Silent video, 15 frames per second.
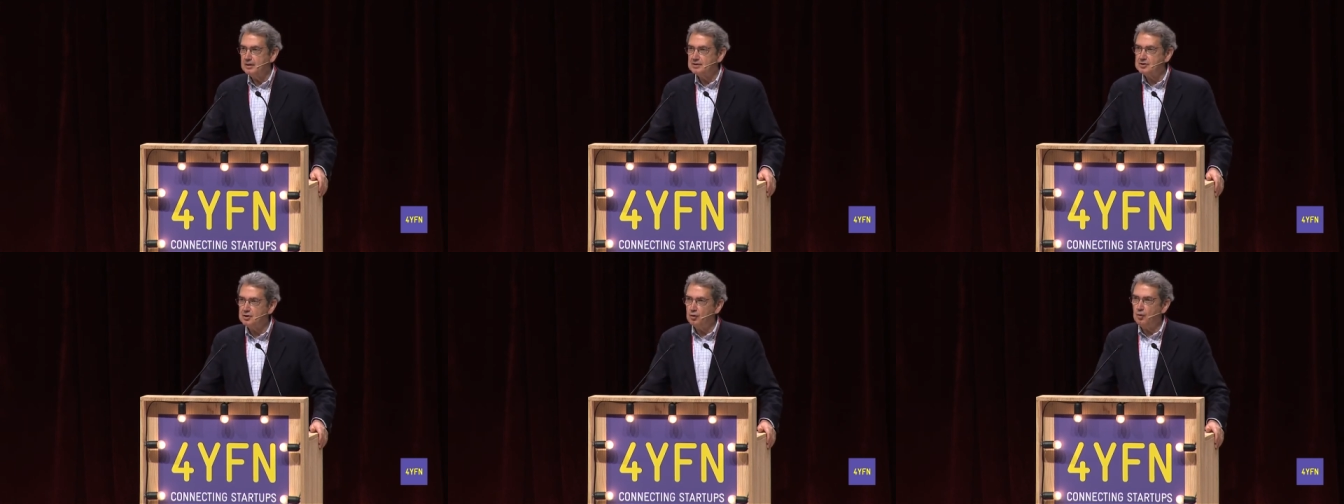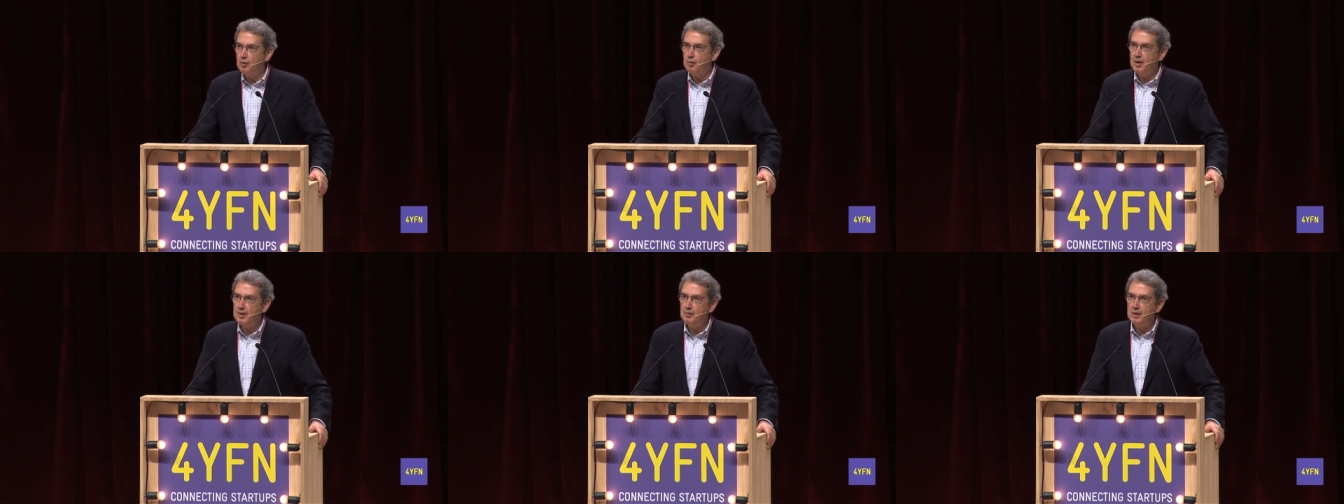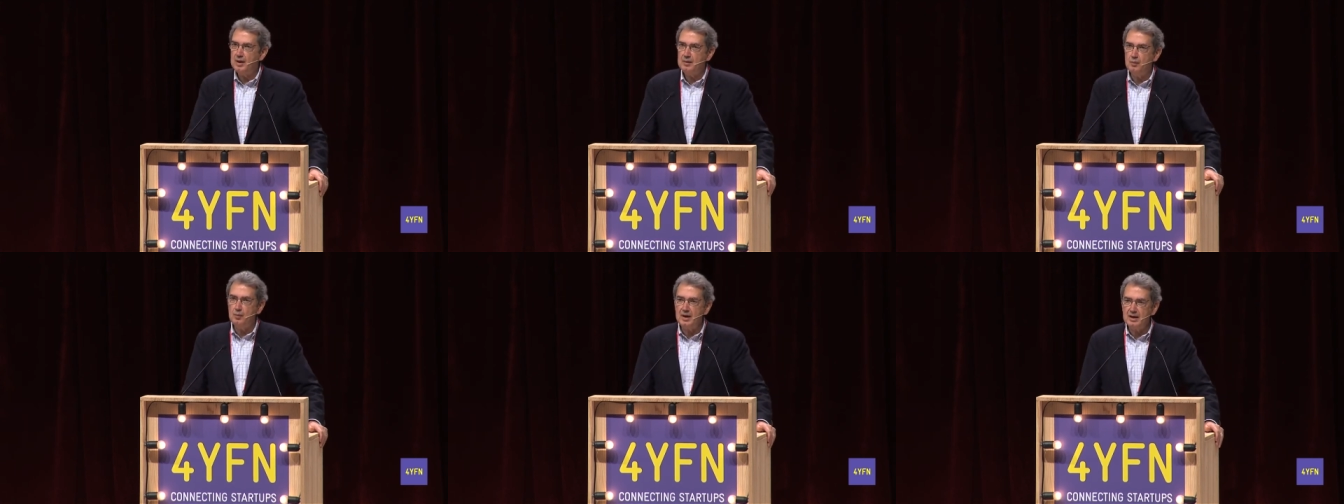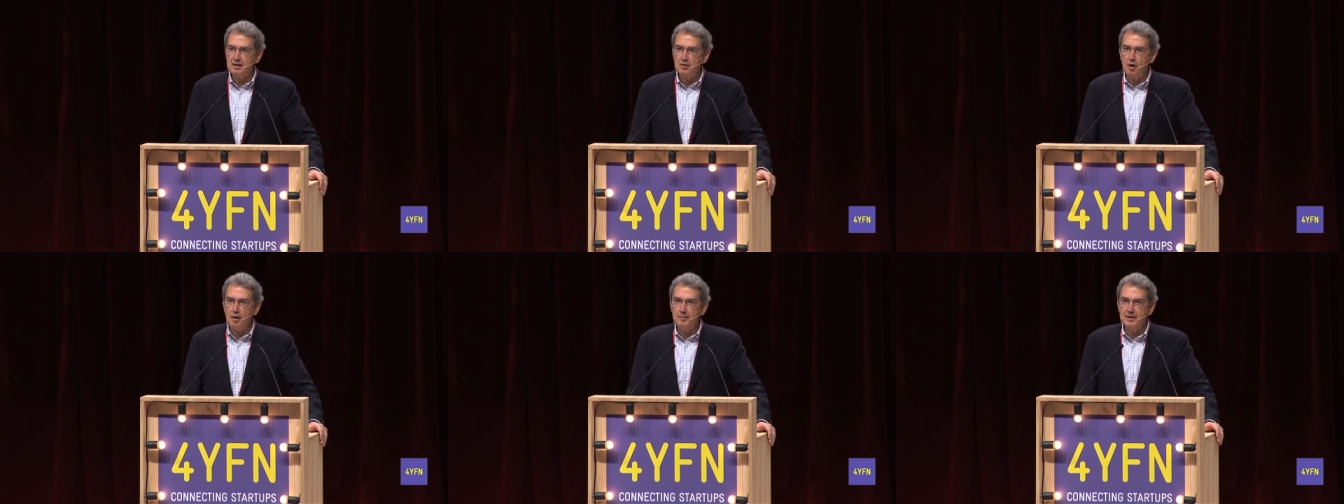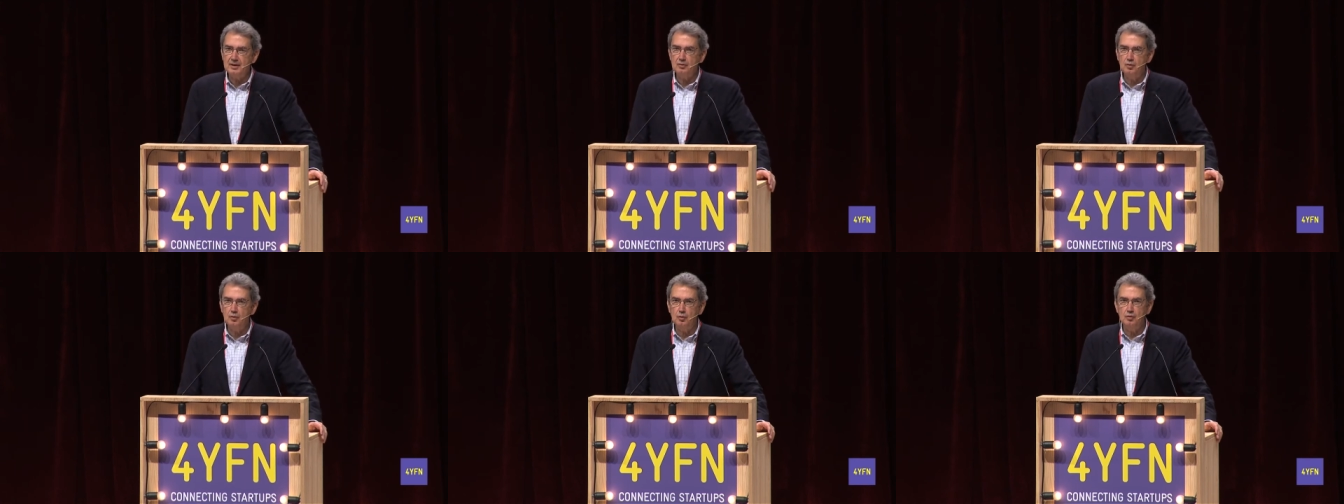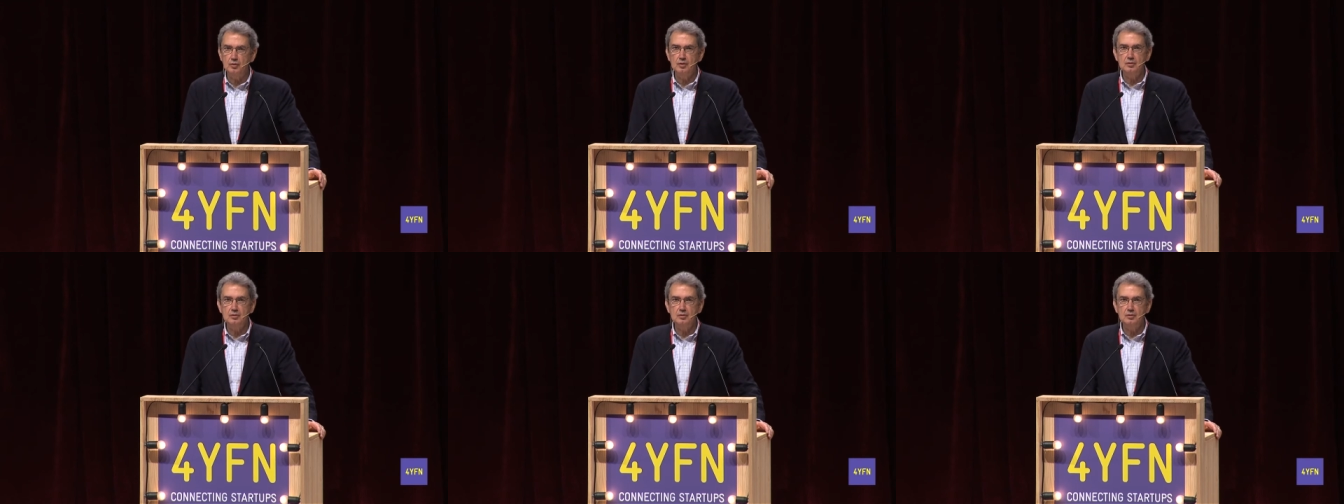so we, we, we, are coming to,